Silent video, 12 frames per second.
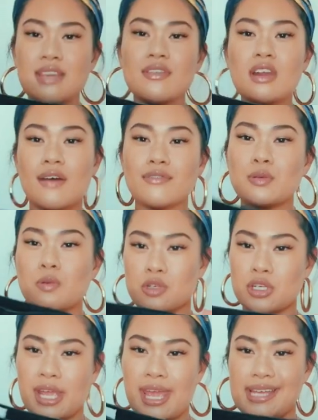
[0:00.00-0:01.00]
even after
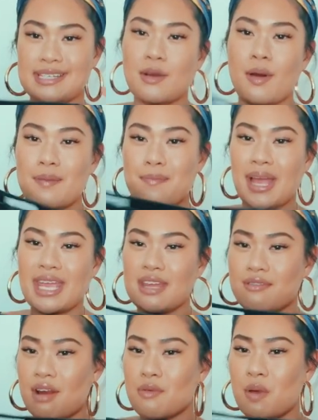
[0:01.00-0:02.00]
washing it, is quite baggy
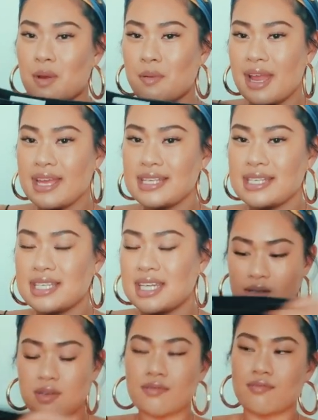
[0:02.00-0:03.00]
around my waist.
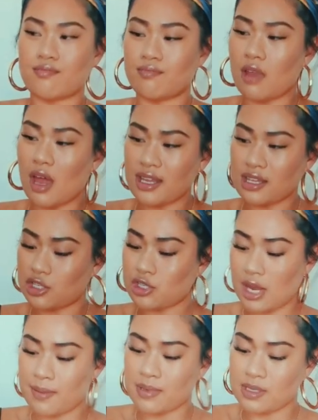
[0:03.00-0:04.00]
I don't like the
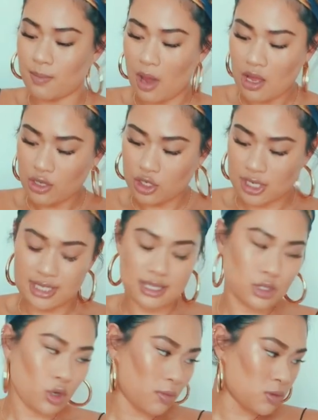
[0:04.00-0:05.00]
shape as much as
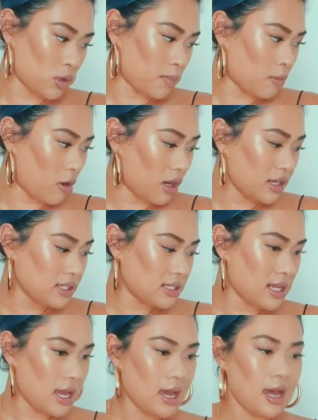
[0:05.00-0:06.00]
the Topshop
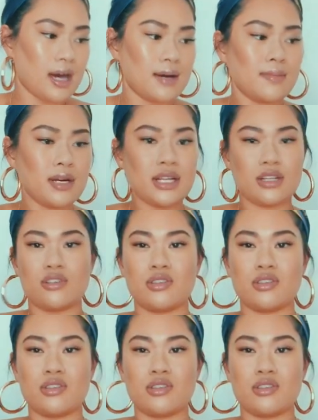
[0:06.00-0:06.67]
ones. I might